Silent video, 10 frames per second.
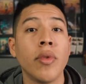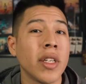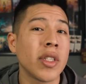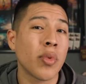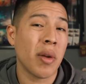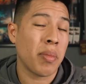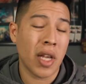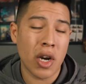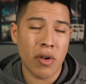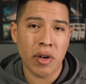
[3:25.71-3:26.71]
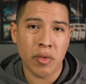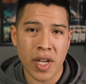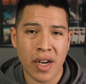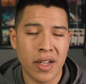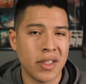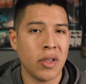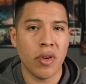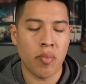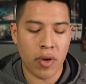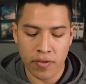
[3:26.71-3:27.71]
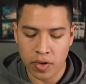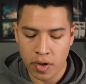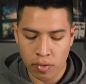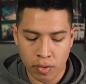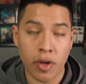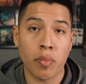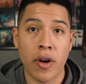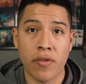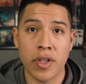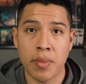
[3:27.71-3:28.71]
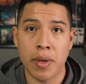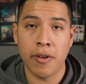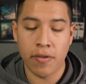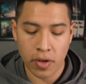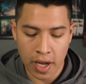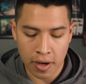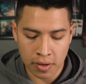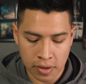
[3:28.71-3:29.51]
really just want to play around with that and see what your preference may be for that.